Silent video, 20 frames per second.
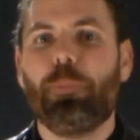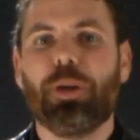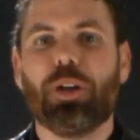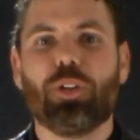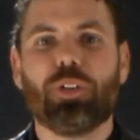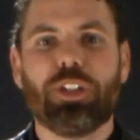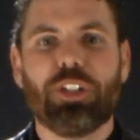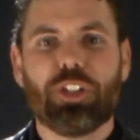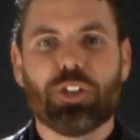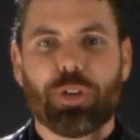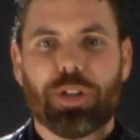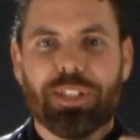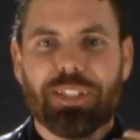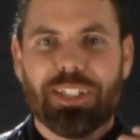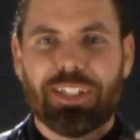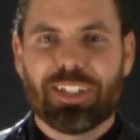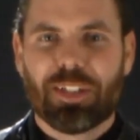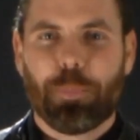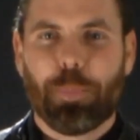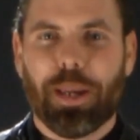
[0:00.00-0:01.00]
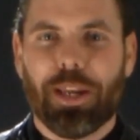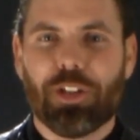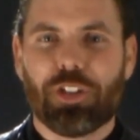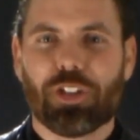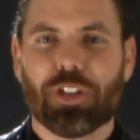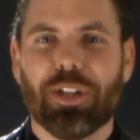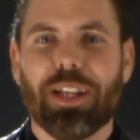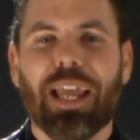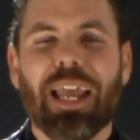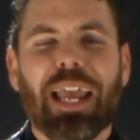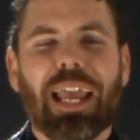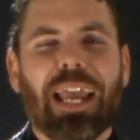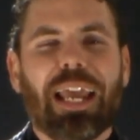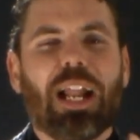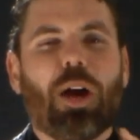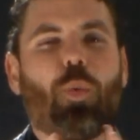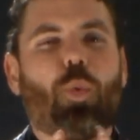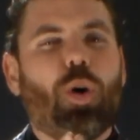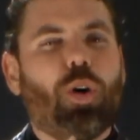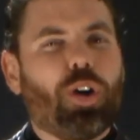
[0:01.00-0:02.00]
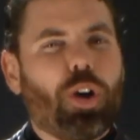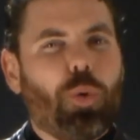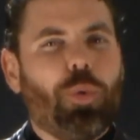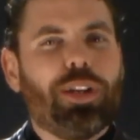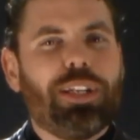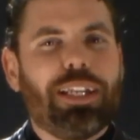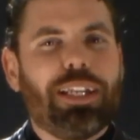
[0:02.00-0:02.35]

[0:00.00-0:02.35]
building your anticipation. And I won't go